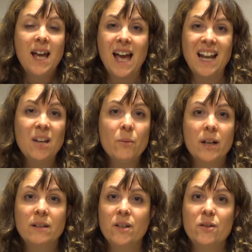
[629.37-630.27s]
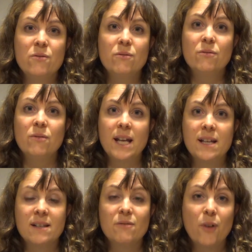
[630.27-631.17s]
anyone who
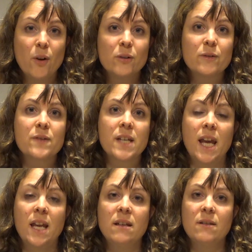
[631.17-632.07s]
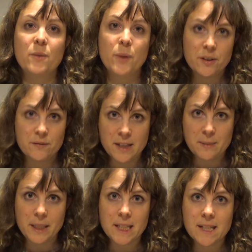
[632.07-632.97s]
is involved in the world of
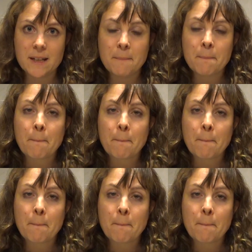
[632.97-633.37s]
disability.